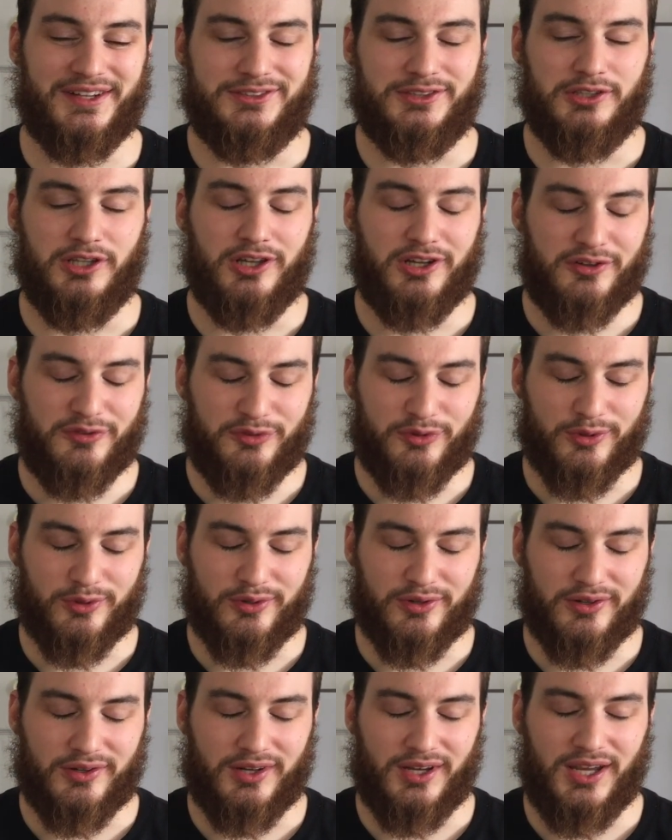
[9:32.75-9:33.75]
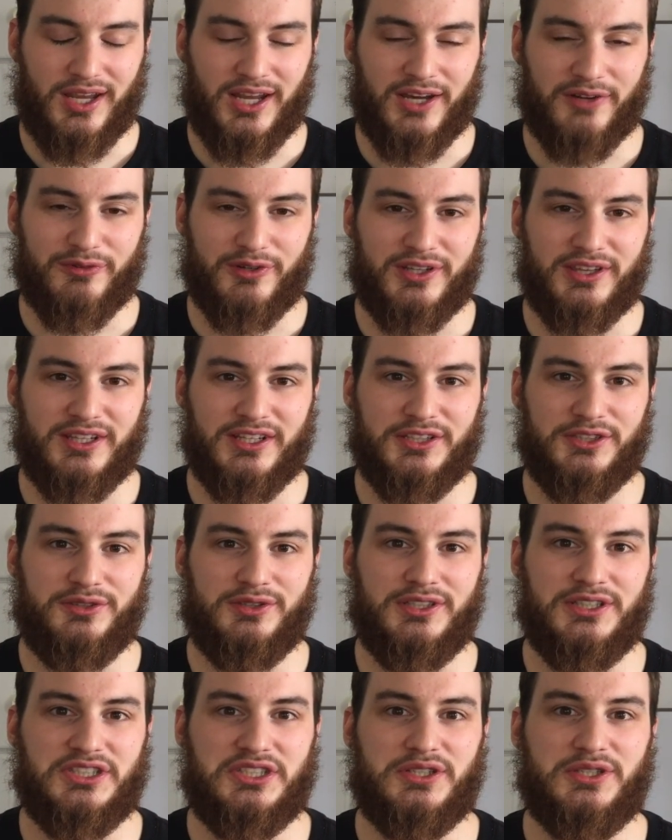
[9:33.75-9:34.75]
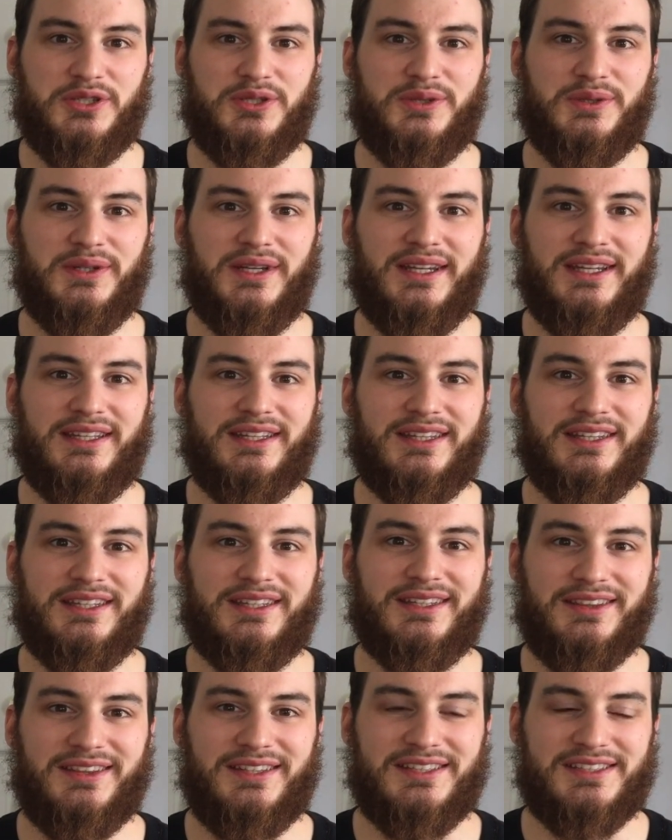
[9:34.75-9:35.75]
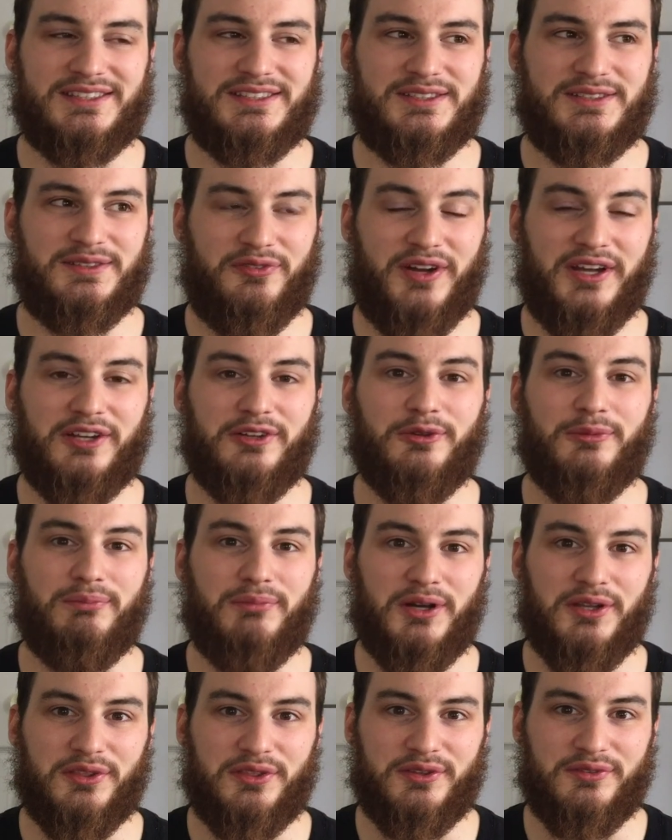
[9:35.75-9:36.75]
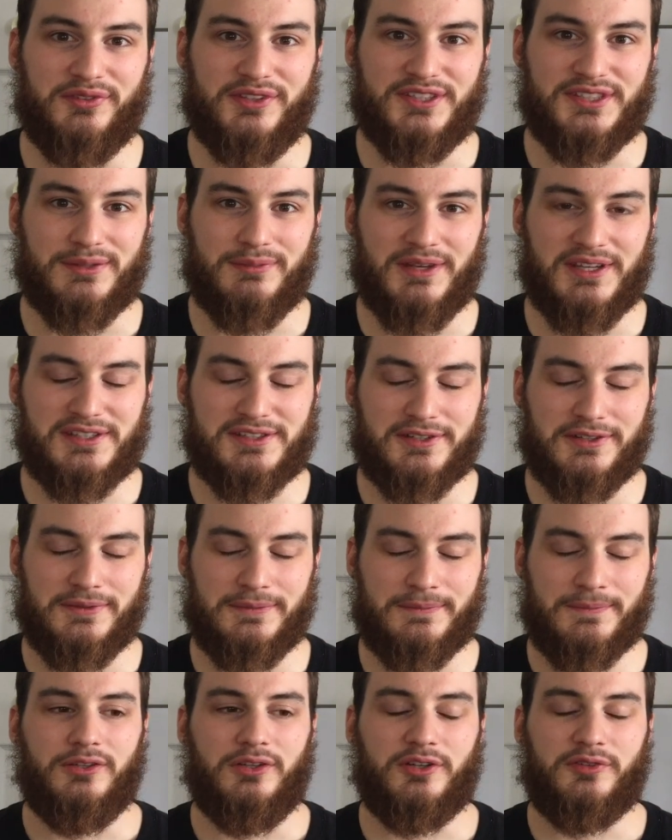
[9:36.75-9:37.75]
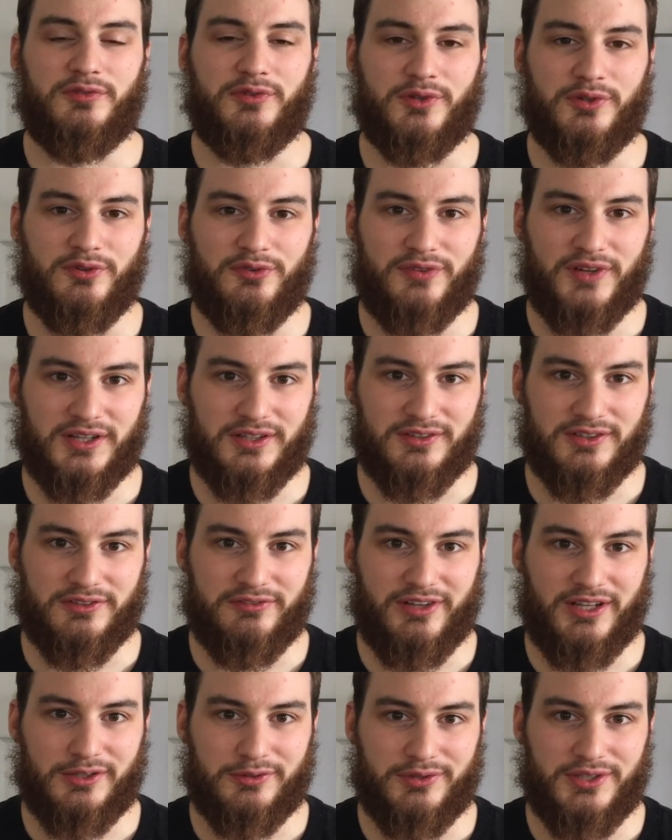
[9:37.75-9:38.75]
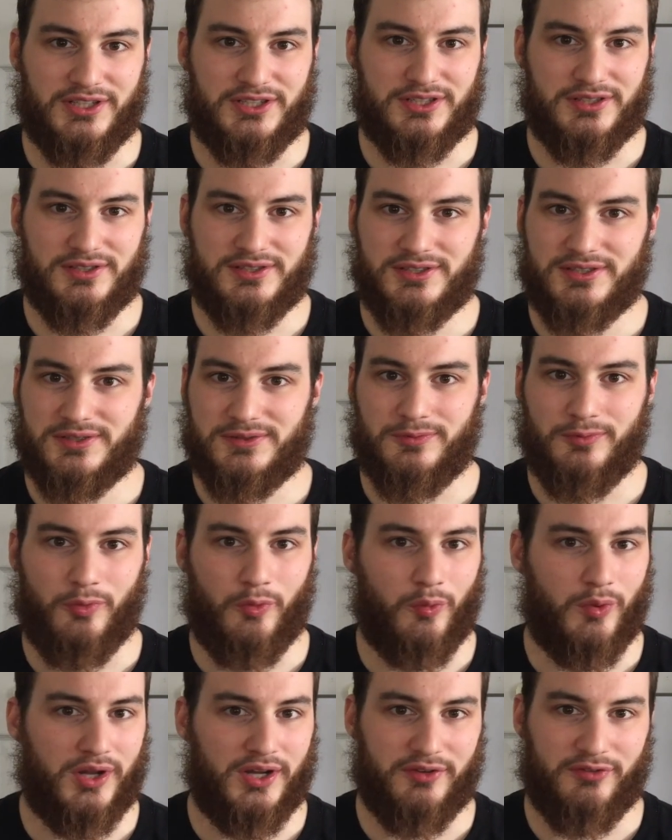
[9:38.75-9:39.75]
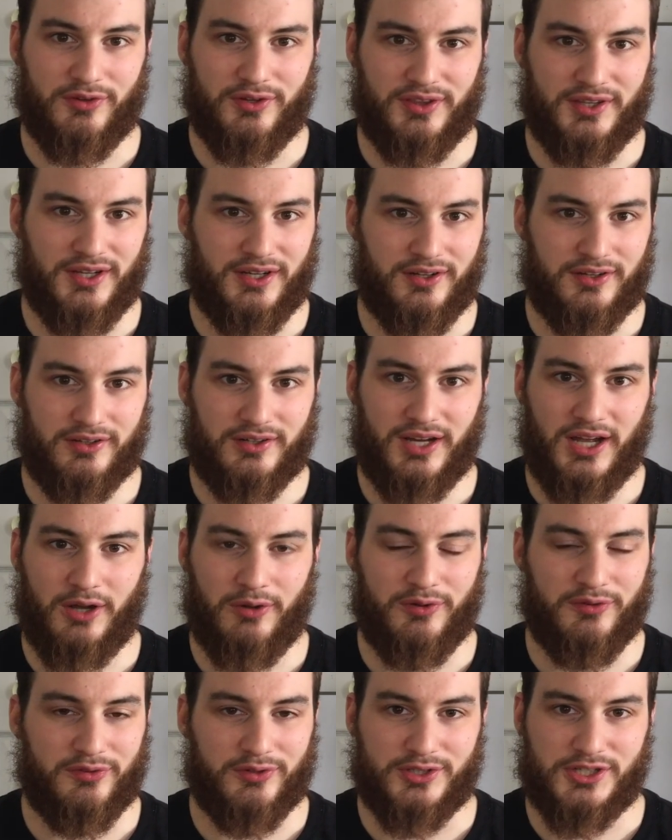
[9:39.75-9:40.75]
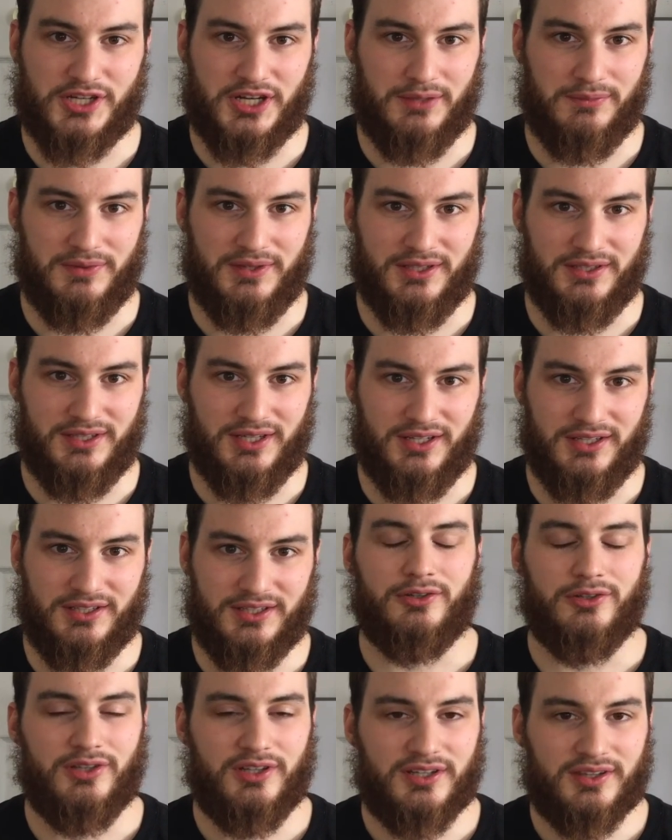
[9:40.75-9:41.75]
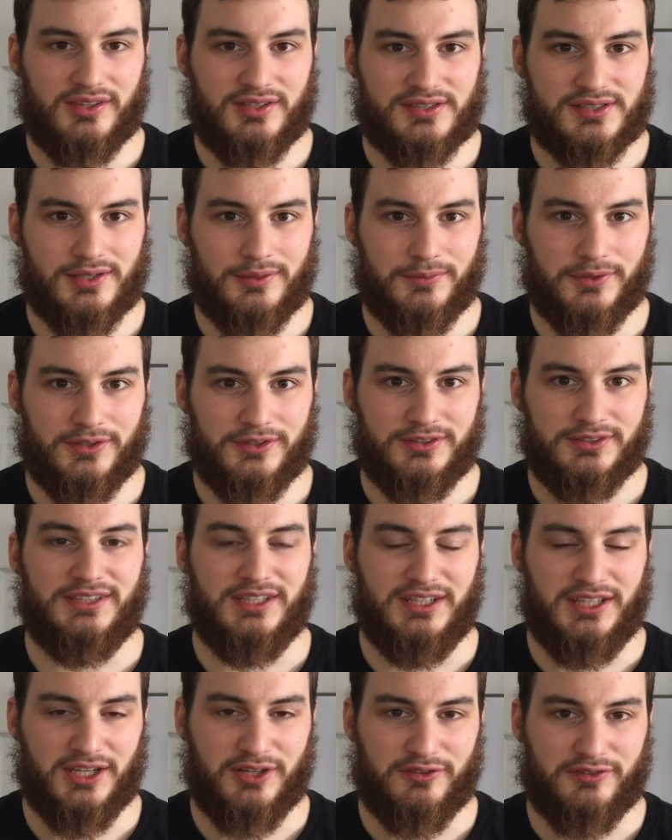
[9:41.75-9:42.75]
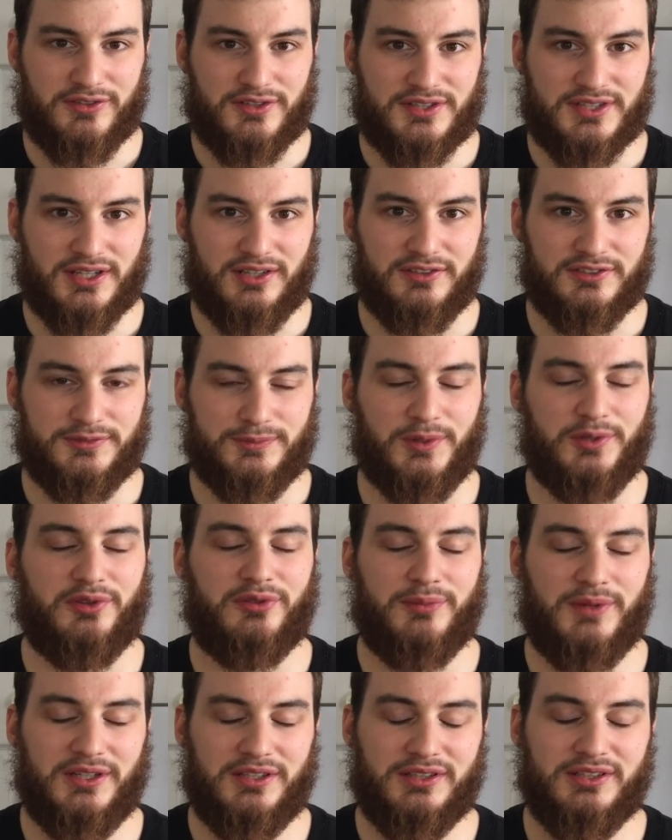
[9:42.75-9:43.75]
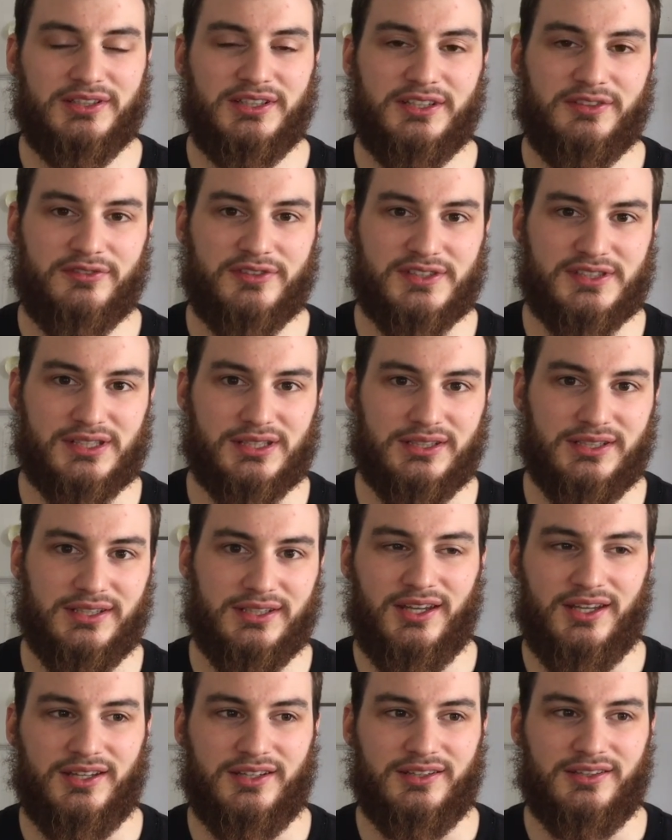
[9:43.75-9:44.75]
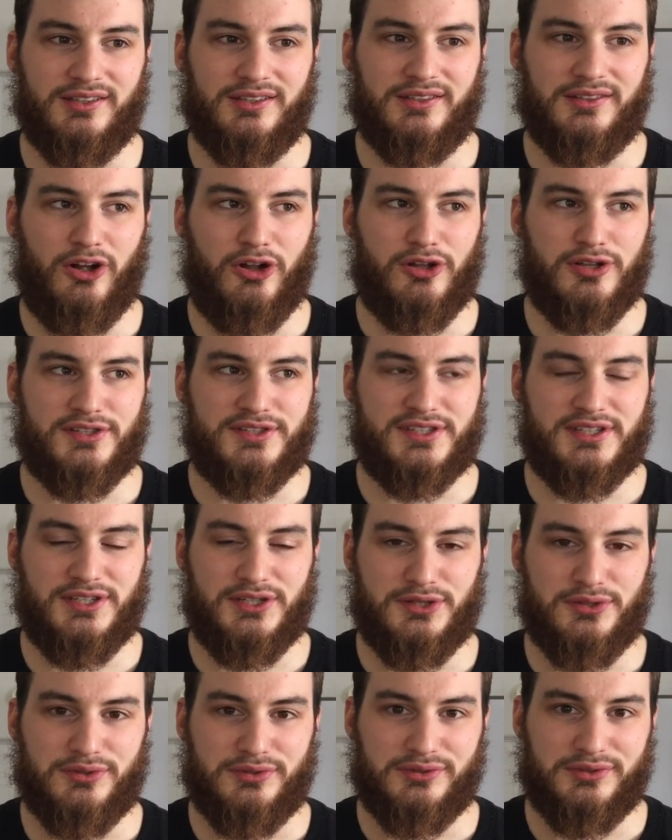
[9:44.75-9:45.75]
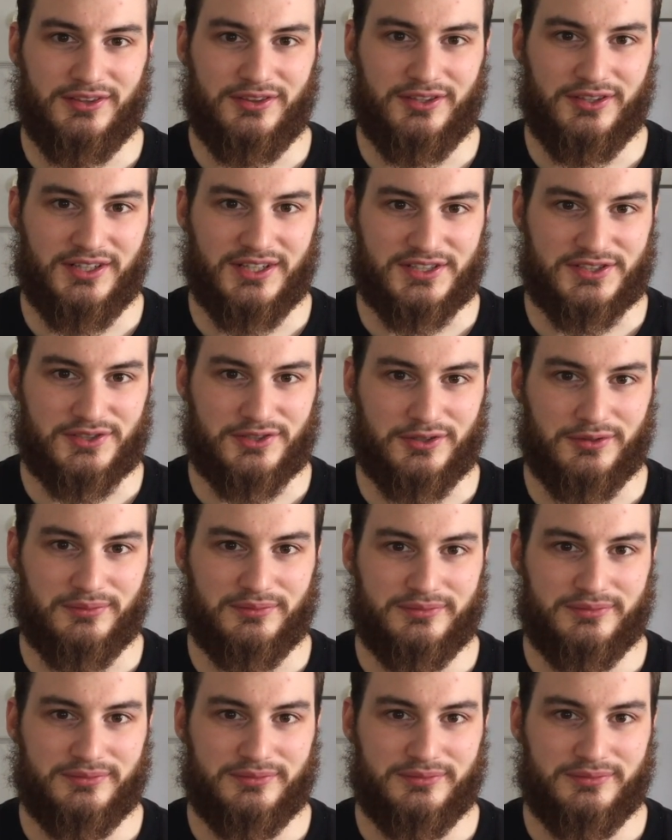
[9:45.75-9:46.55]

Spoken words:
Good luck for everything that you need to do in this final month of the semester. Good luck for your final evaluations, whatever they are, however shape they take. Good luck this summer. Take care of yourselves, both mentally and physically, and I'll see you in the next term.